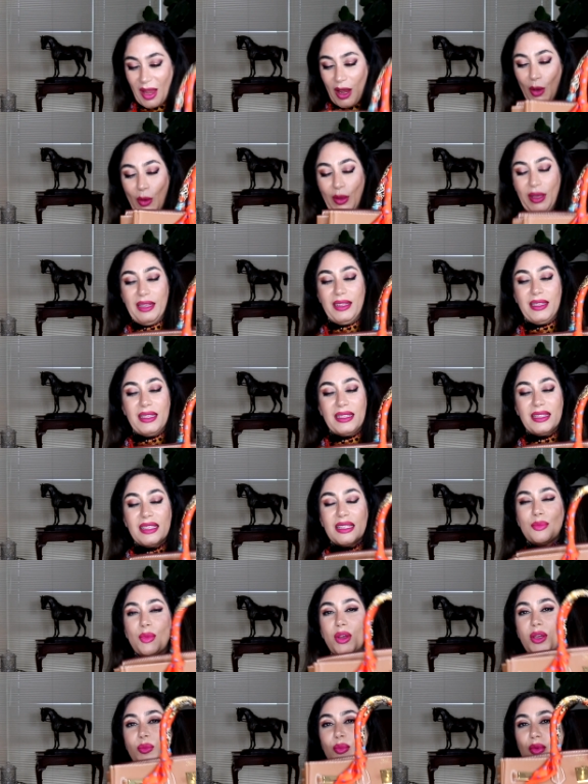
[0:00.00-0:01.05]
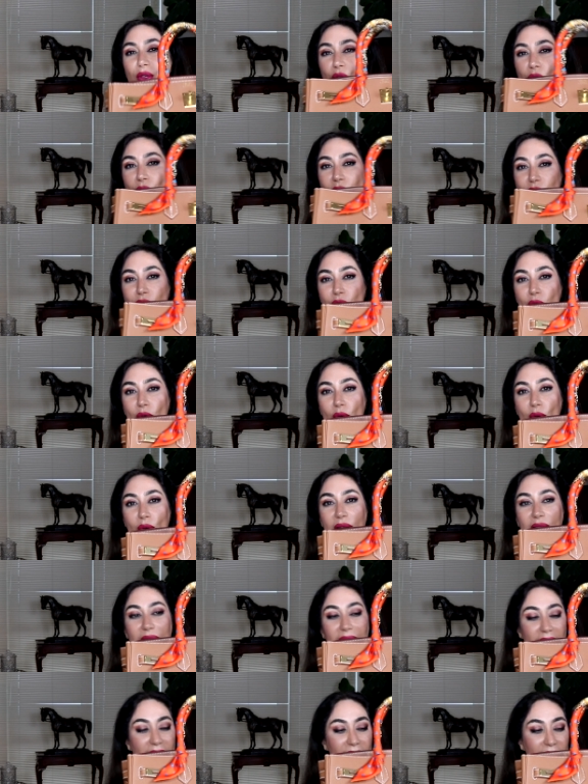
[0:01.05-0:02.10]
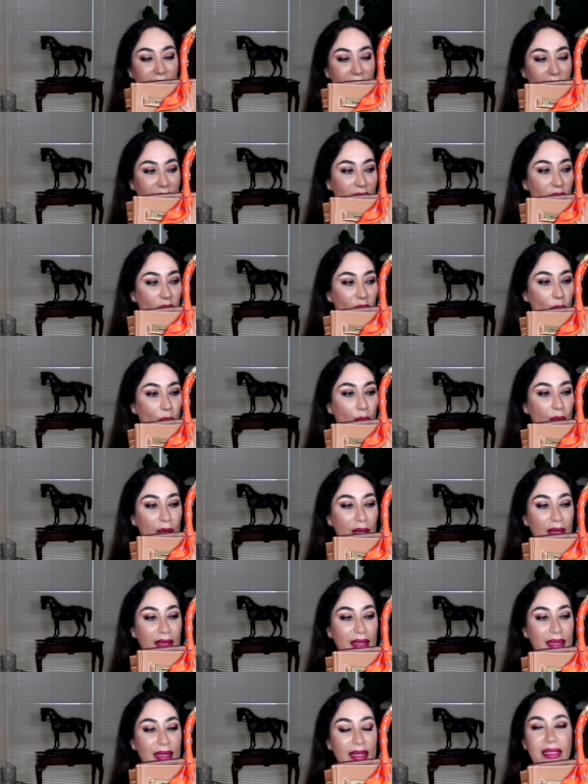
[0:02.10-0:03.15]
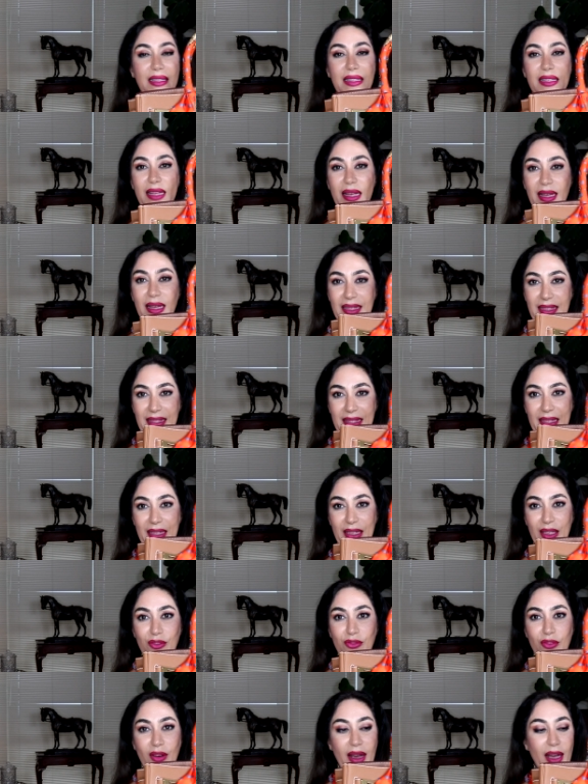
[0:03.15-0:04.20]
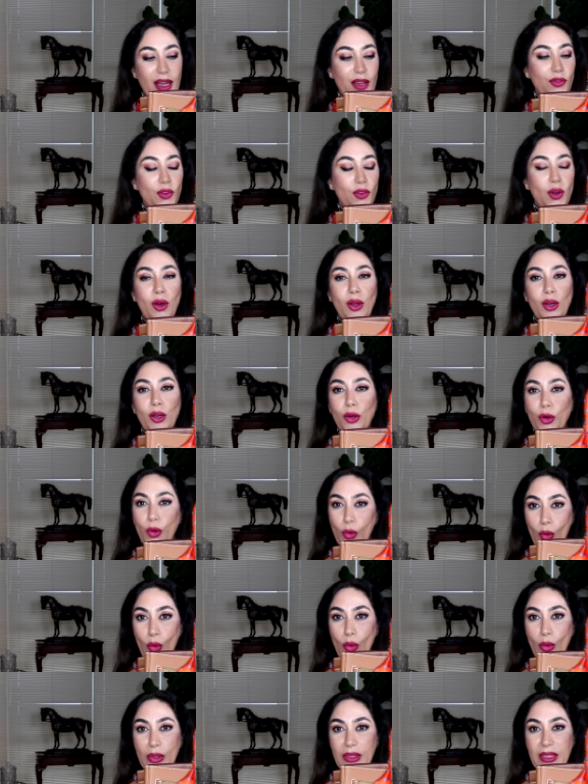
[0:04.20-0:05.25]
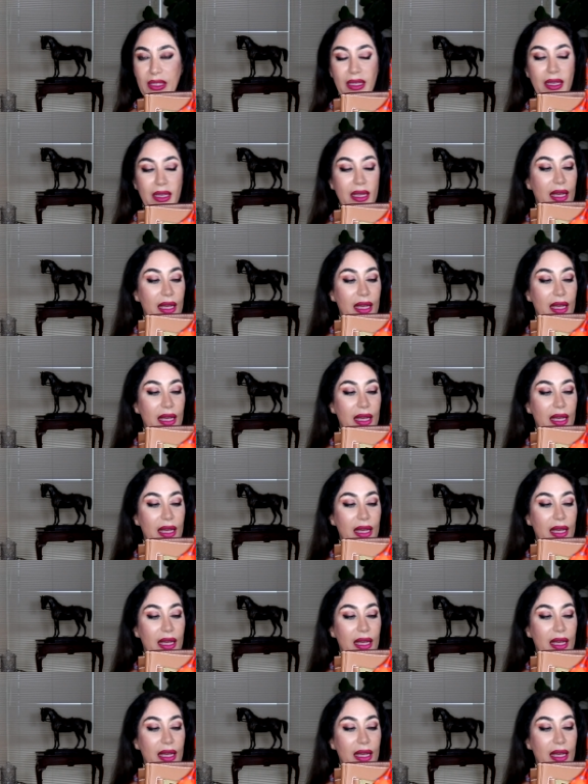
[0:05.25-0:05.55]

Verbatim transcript: Okay, this is my beautiful Birkin size 35 color gold.